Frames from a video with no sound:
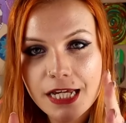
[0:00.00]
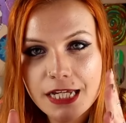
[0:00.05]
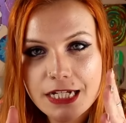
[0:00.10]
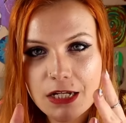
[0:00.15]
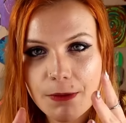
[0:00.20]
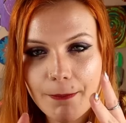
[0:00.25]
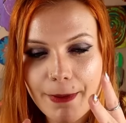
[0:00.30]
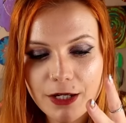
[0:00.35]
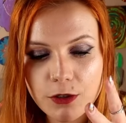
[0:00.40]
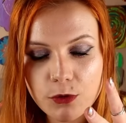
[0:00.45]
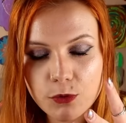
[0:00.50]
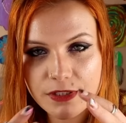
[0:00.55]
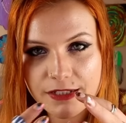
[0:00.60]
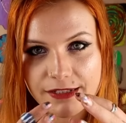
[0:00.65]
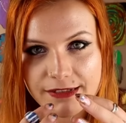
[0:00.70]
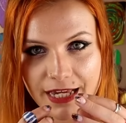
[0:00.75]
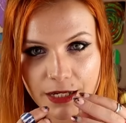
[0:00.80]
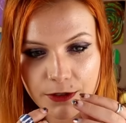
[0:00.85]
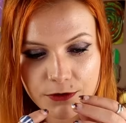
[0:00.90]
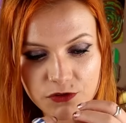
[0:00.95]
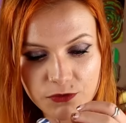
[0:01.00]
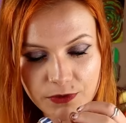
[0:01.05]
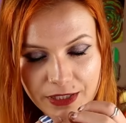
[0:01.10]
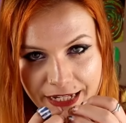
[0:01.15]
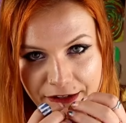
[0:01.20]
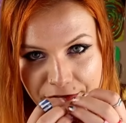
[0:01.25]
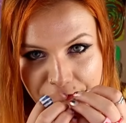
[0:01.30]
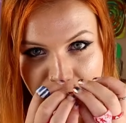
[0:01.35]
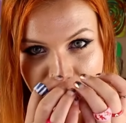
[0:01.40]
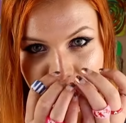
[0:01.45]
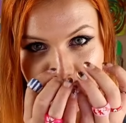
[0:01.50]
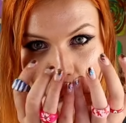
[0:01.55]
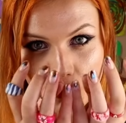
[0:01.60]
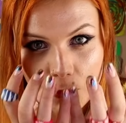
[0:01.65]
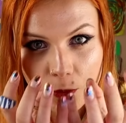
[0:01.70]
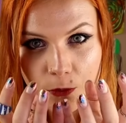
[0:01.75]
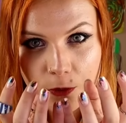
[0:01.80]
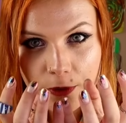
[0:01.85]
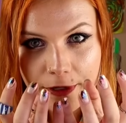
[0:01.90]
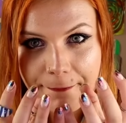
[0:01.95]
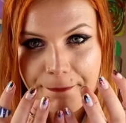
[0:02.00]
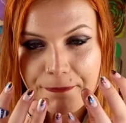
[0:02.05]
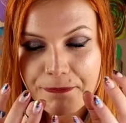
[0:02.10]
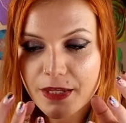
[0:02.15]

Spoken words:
to make all the sounds really full